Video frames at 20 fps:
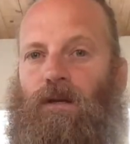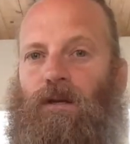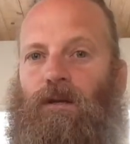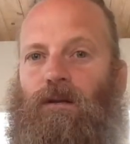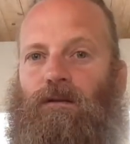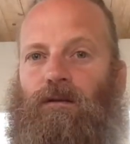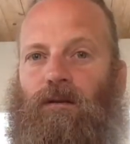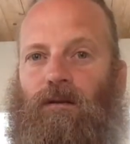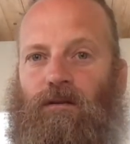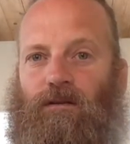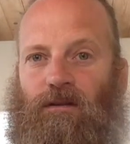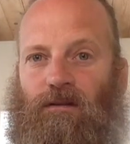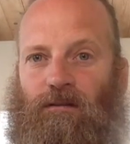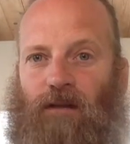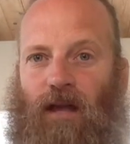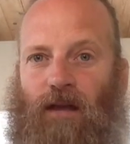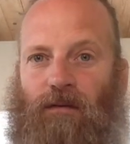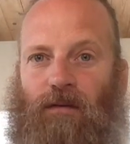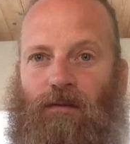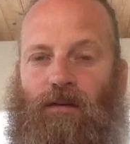to just
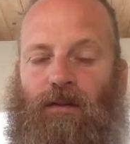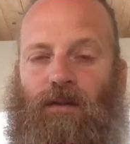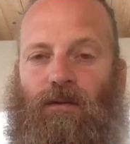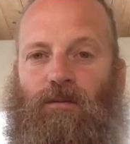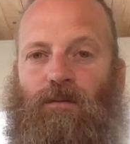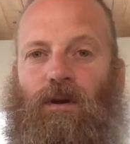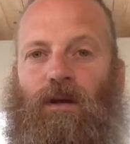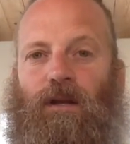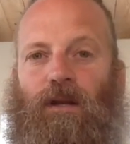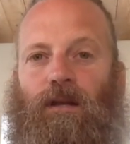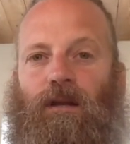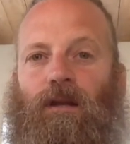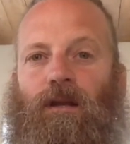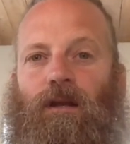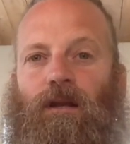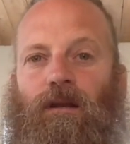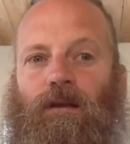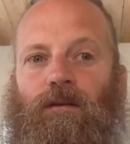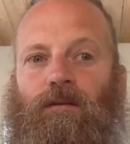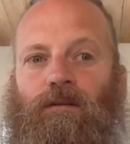have everything running
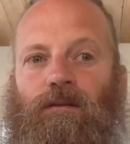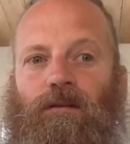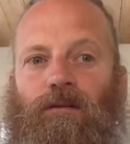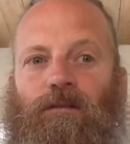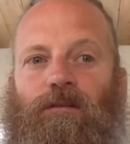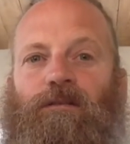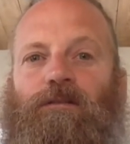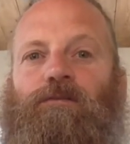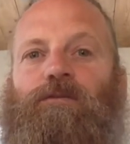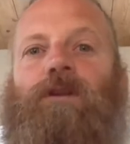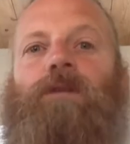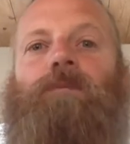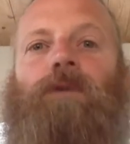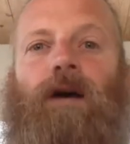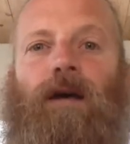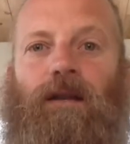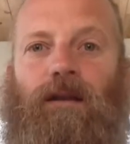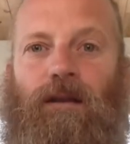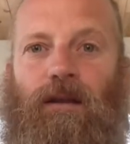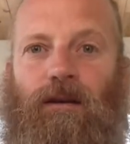
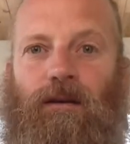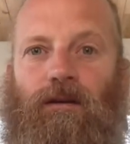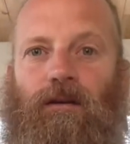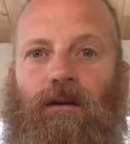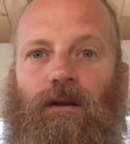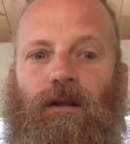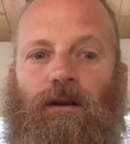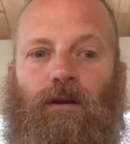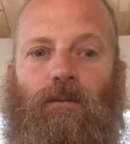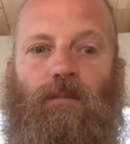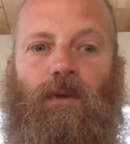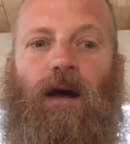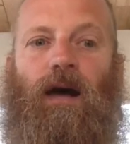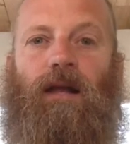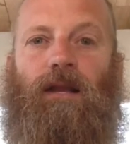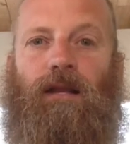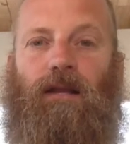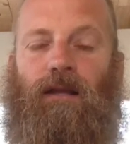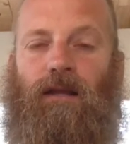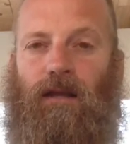streamlined in our
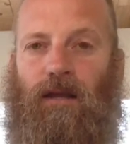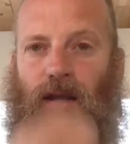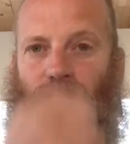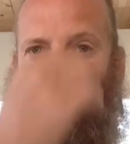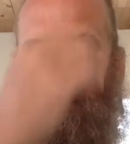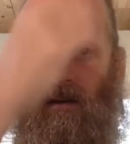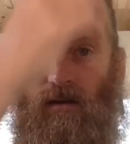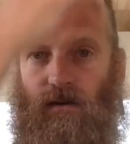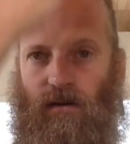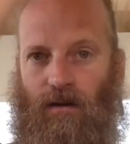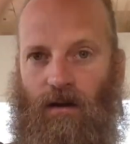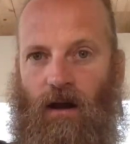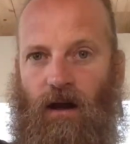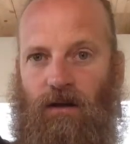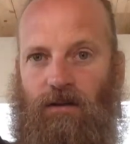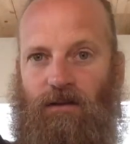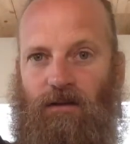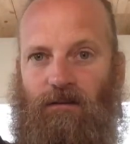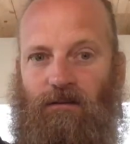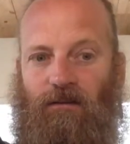body and in our
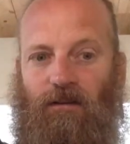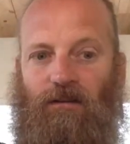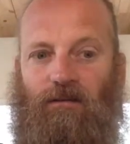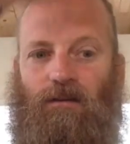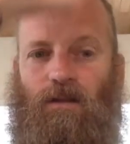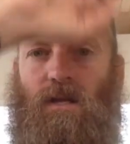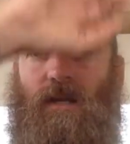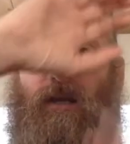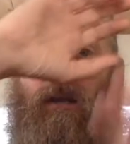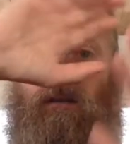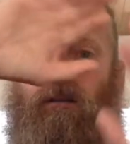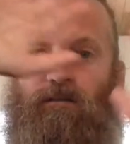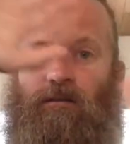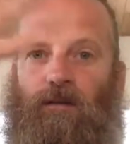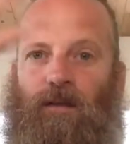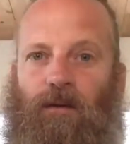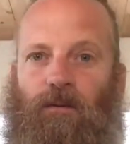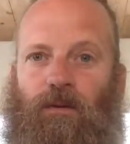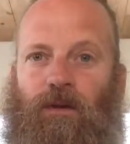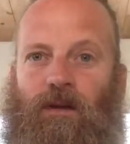consciousness, so
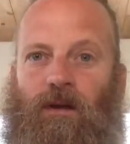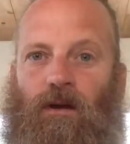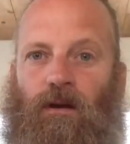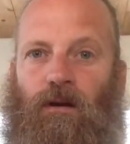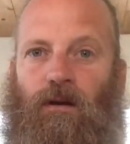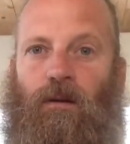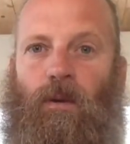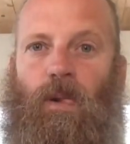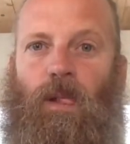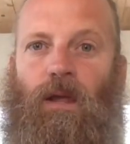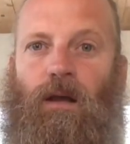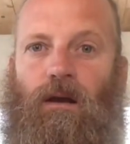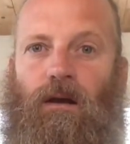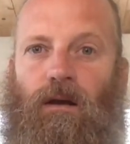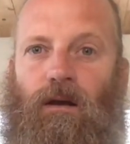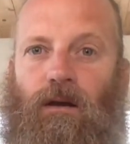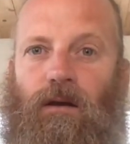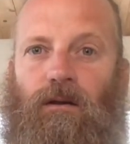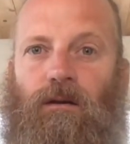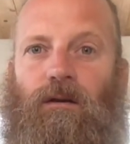that we are
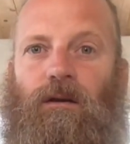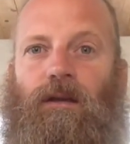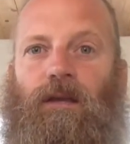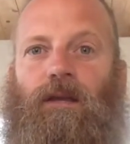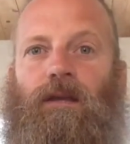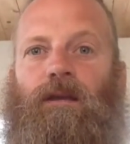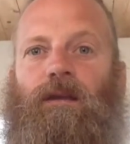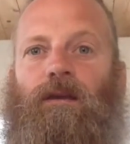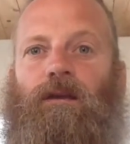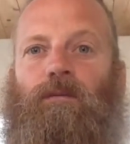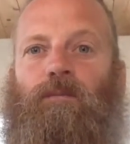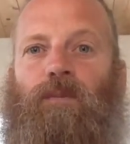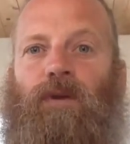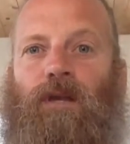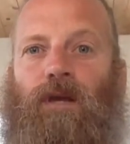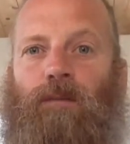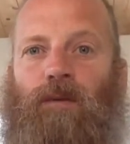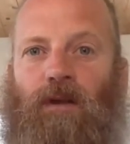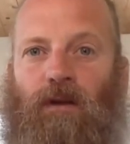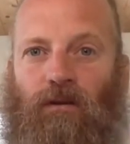literally
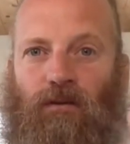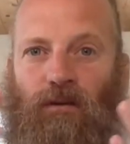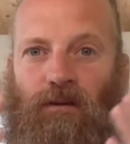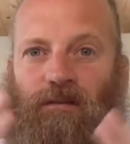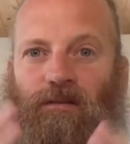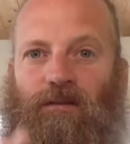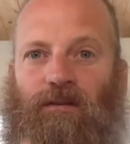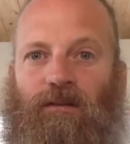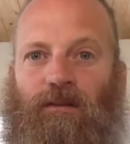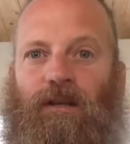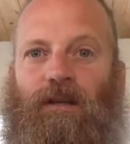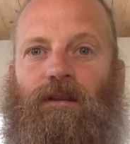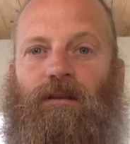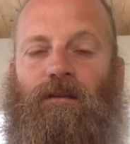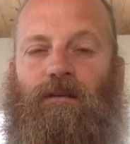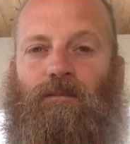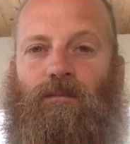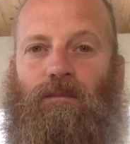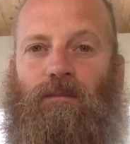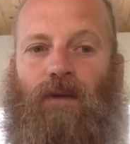becoming a crystalline
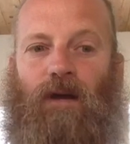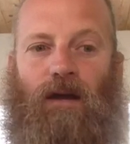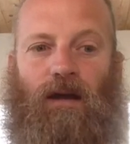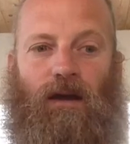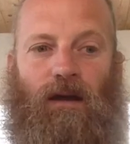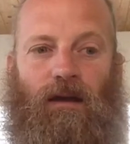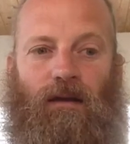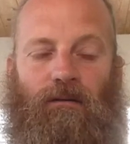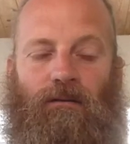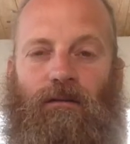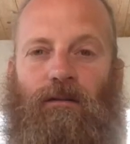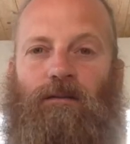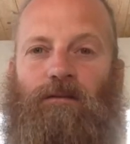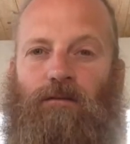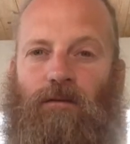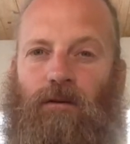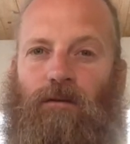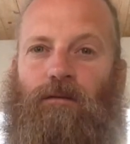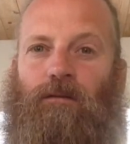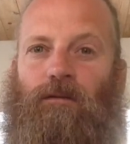
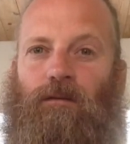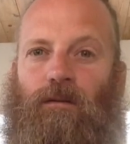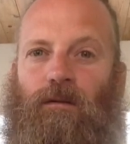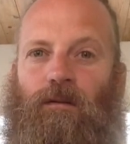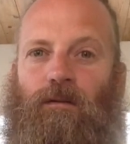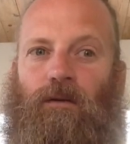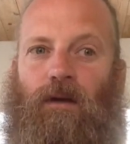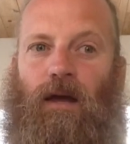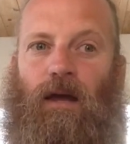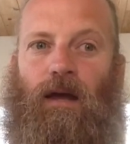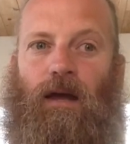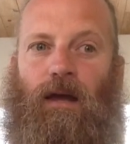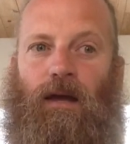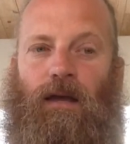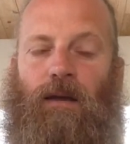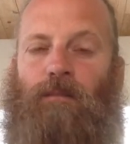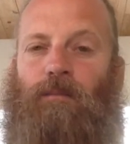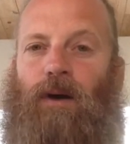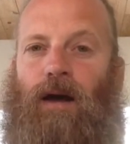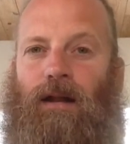sort of
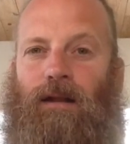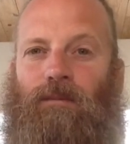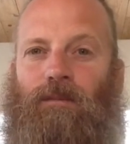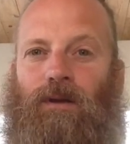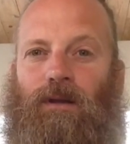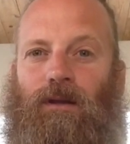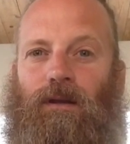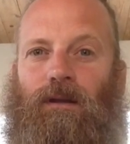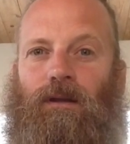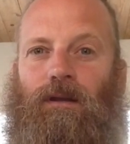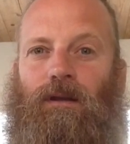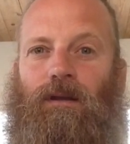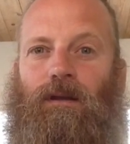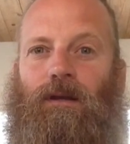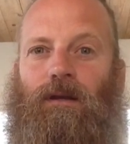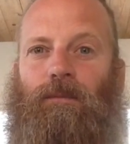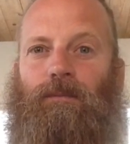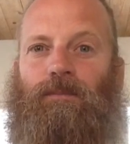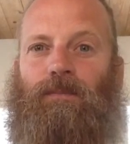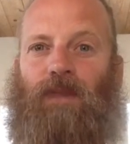embodiment.
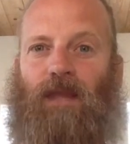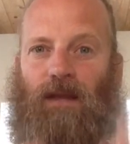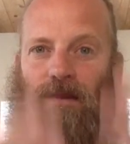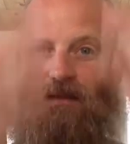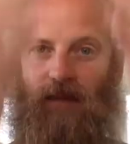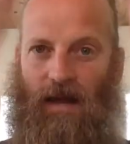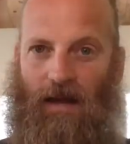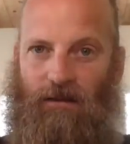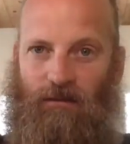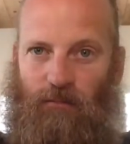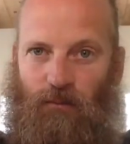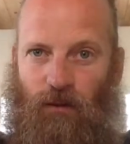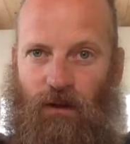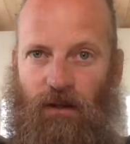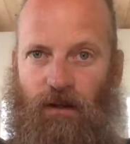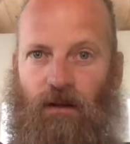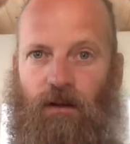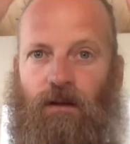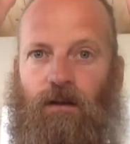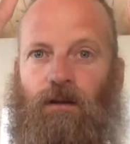And that's
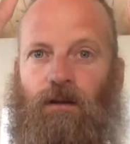when